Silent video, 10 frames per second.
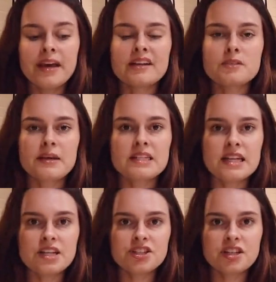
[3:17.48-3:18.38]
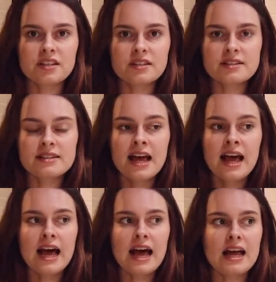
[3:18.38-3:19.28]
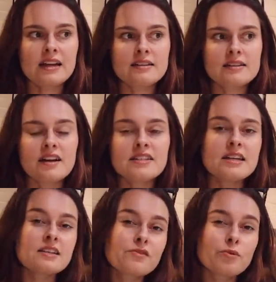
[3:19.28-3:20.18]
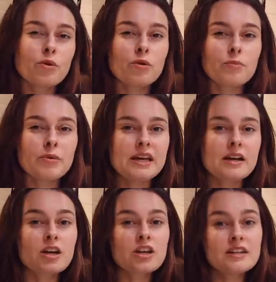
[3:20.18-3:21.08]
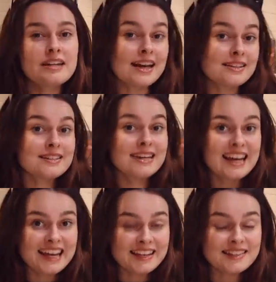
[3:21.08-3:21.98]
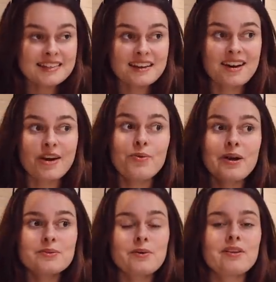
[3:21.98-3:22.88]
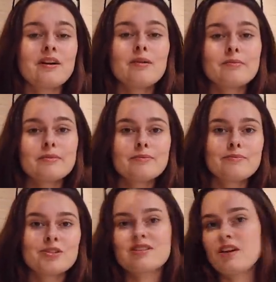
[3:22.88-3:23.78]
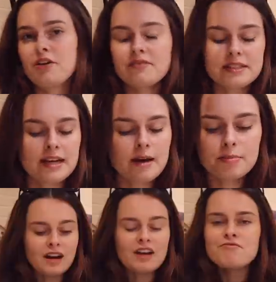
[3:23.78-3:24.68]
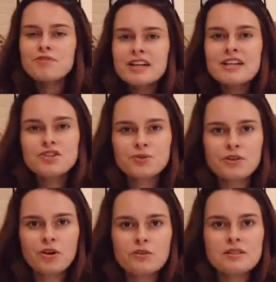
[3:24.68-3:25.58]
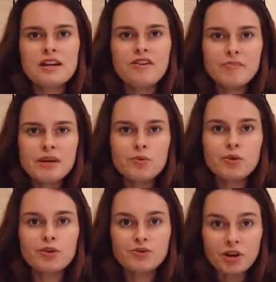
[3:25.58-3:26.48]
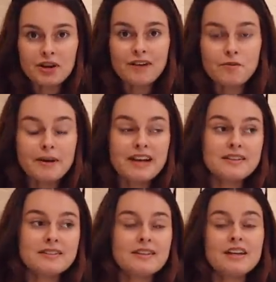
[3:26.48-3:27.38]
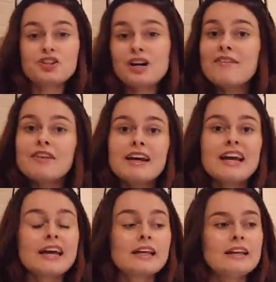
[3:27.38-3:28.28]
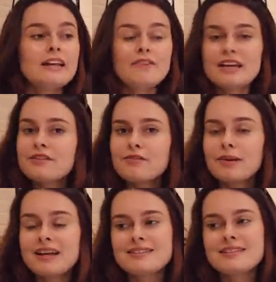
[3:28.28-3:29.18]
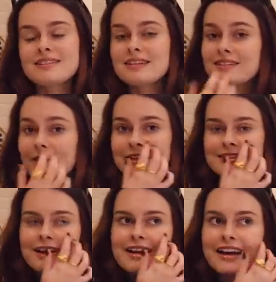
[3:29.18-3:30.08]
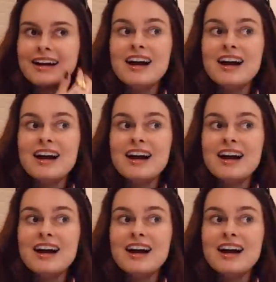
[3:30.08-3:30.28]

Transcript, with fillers: expectations and ideas of what being a good guest is, and I always worry that I'm just going to overstep. I really enjoy the content of people who don't have a base and they're traveling and living in different places, and it's so exciting.